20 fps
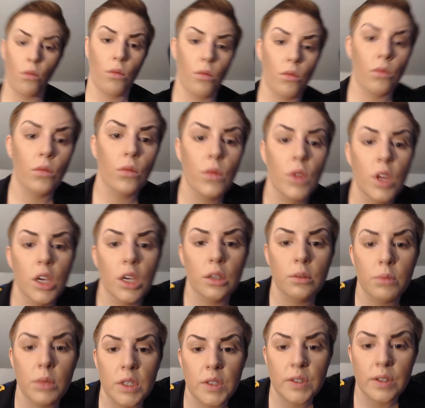it
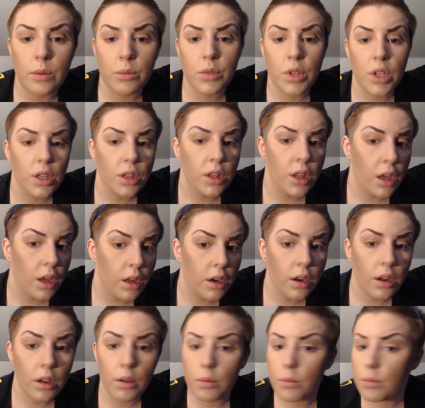can be something that
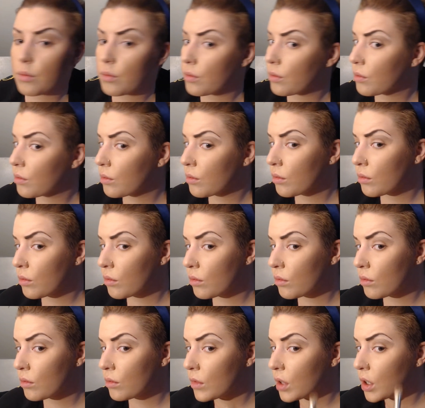
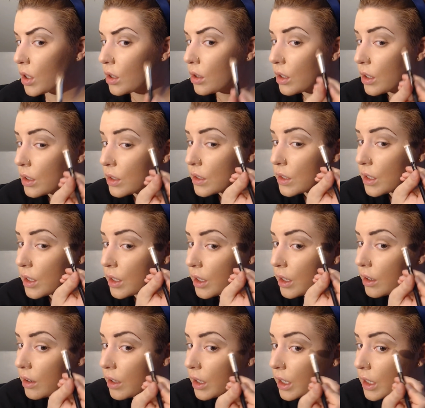it looks
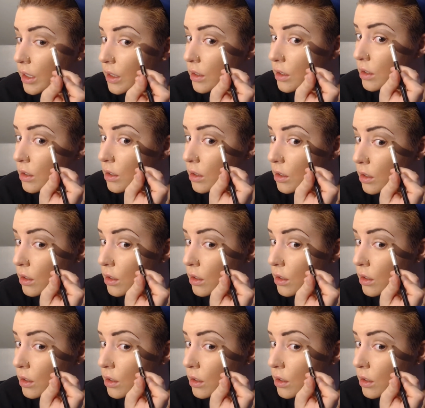hilarious